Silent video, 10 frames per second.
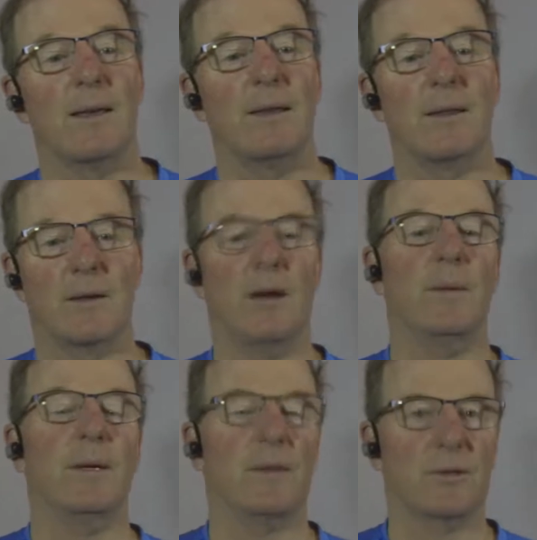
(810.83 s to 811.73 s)
The
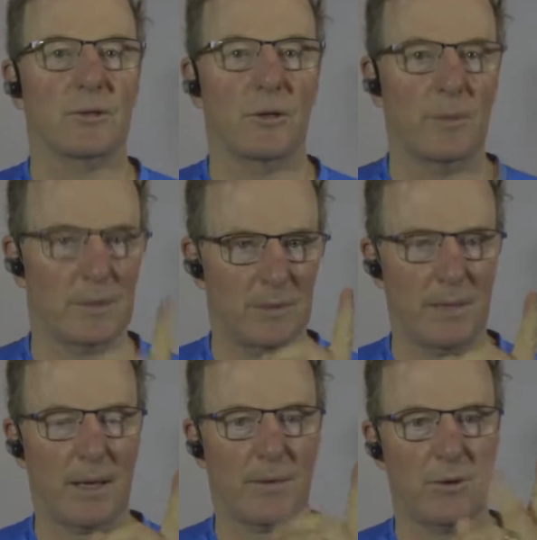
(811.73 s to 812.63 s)
calming of the storm is
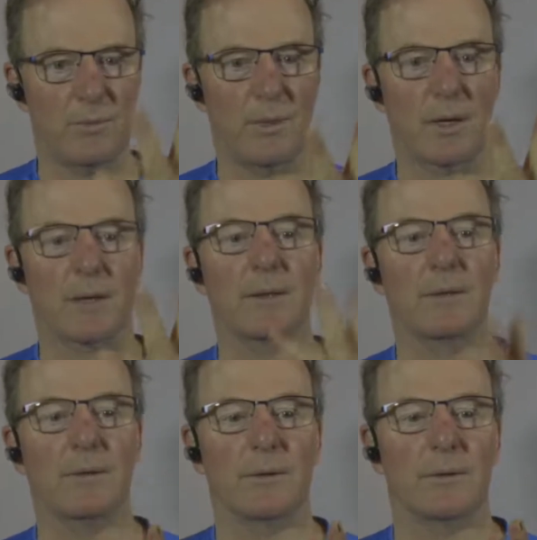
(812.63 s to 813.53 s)
in Matthew, Mark,
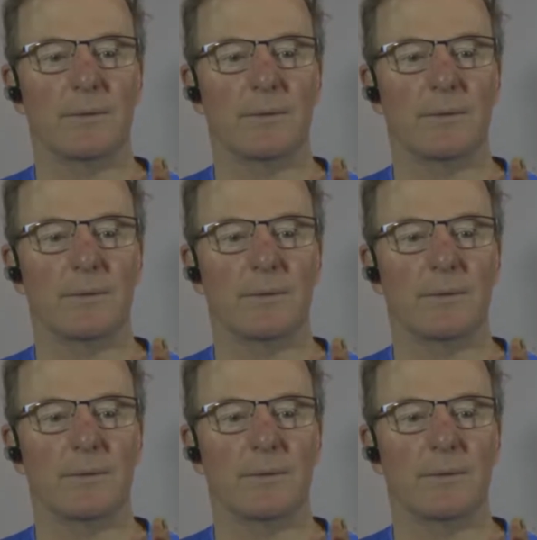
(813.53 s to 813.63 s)
and Luke.